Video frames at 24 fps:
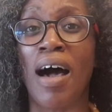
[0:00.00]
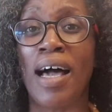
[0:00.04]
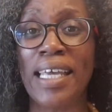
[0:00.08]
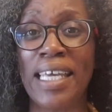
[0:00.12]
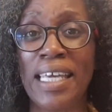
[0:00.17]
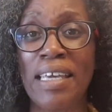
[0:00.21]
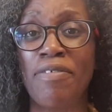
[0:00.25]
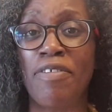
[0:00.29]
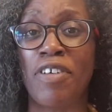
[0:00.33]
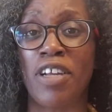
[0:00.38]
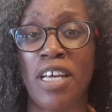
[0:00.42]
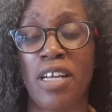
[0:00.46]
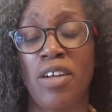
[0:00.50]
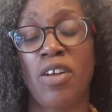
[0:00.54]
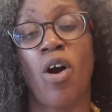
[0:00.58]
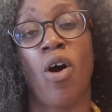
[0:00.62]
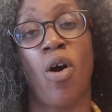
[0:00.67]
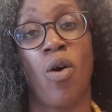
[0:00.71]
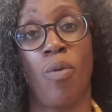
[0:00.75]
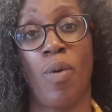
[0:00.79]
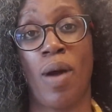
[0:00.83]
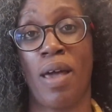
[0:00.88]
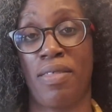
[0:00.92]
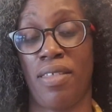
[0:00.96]
even in
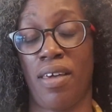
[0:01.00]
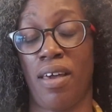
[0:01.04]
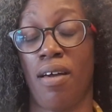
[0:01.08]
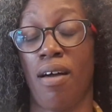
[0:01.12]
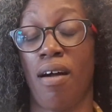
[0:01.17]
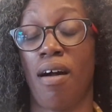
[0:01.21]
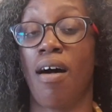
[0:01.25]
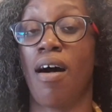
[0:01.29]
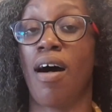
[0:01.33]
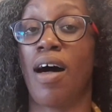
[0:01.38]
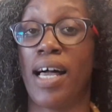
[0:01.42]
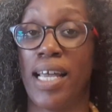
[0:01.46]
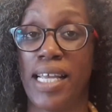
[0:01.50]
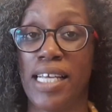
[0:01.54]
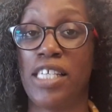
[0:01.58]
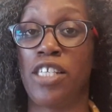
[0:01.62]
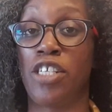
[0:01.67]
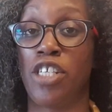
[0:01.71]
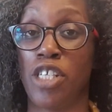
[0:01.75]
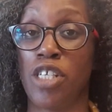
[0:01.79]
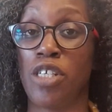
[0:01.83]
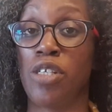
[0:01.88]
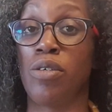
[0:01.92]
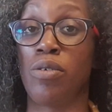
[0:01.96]
hot weather,
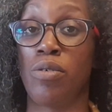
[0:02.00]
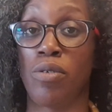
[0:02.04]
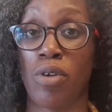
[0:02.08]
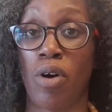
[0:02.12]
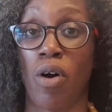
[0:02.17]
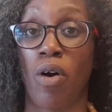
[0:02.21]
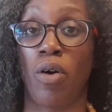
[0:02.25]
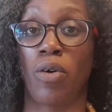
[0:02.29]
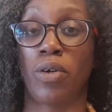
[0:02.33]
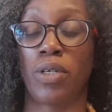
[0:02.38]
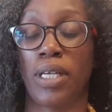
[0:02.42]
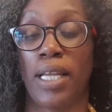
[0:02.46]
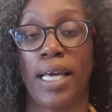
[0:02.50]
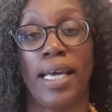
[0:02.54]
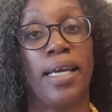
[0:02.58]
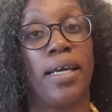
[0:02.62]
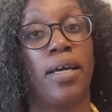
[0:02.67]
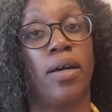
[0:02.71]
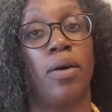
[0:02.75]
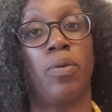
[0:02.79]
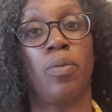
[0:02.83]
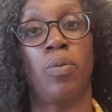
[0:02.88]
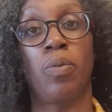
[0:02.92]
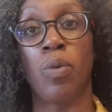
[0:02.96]
I do not
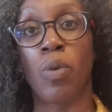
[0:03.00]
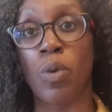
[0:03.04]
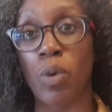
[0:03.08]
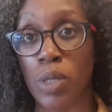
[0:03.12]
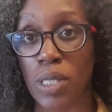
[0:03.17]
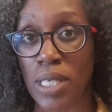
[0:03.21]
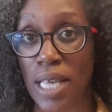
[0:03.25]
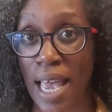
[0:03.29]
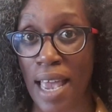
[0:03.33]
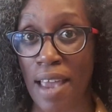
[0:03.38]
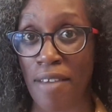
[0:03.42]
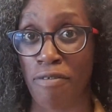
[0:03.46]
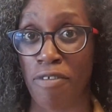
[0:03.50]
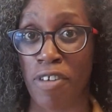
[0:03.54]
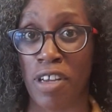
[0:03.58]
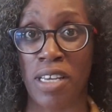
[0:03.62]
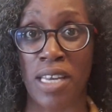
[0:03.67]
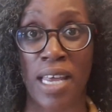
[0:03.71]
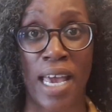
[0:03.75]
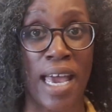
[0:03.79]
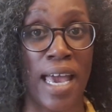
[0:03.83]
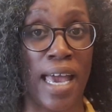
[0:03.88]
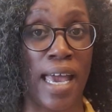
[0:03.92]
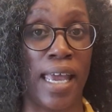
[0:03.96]
like water every
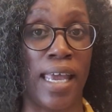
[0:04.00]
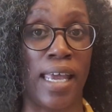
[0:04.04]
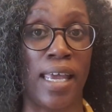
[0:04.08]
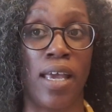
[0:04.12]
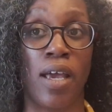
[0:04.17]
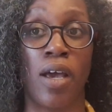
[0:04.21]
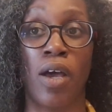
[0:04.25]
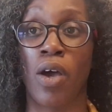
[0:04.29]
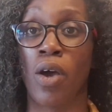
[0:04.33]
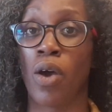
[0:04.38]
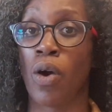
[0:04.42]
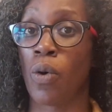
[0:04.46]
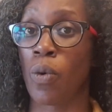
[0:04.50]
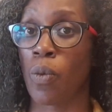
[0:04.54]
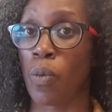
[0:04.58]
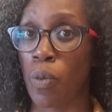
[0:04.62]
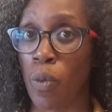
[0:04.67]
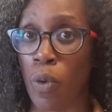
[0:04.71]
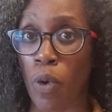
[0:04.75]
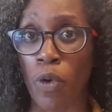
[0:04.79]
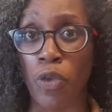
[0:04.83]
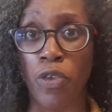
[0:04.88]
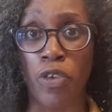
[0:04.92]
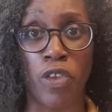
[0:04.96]
day,
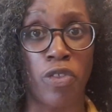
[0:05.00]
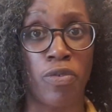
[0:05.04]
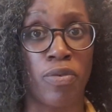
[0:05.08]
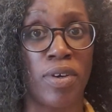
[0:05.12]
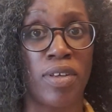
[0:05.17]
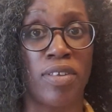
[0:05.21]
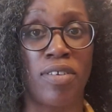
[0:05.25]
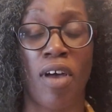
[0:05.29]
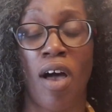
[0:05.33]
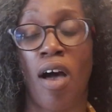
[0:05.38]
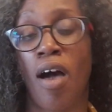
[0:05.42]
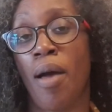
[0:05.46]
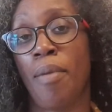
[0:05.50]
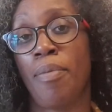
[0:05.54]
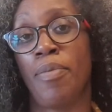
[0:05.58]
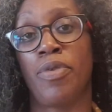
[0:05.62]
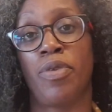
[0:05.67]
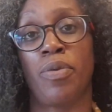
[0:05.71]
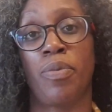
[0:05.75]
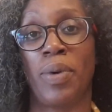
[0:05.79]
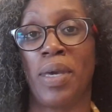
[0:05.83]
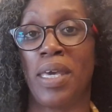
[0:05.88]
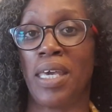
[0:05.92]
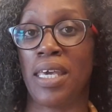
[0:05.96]
water 3
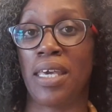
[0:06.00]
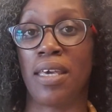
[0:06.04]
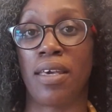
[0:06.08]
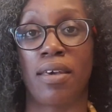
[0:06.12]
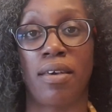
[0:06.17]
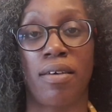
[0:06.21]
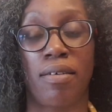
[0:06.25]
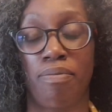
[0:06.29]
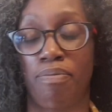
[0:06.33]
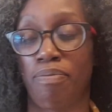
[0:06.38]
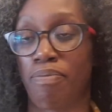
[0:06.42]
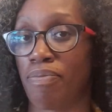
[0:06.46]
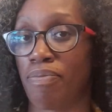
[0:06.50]
times a week.